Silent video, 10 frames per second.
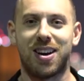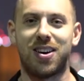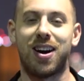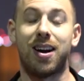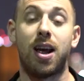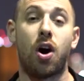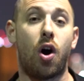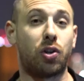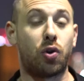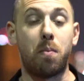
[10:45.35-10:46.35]
All right.
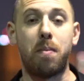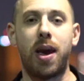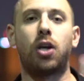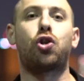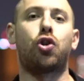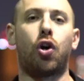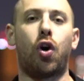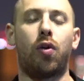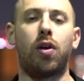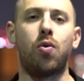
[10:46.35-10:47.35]
Also, make
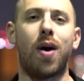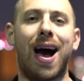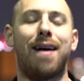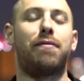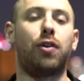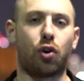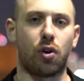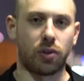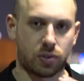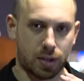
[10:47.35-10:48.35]
sure that you have the
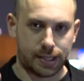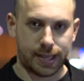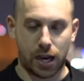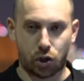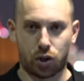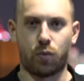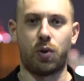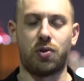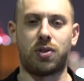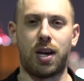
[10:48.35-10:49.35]
girl's attention
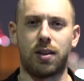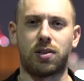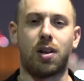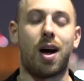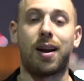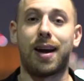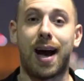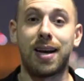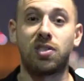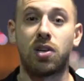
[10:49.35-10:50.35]
when you say this. A lot of
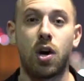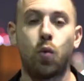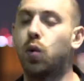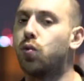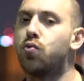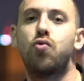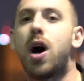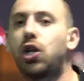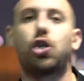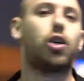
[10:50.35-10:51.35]
guys will
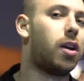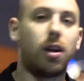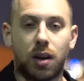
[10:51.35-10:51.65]
rush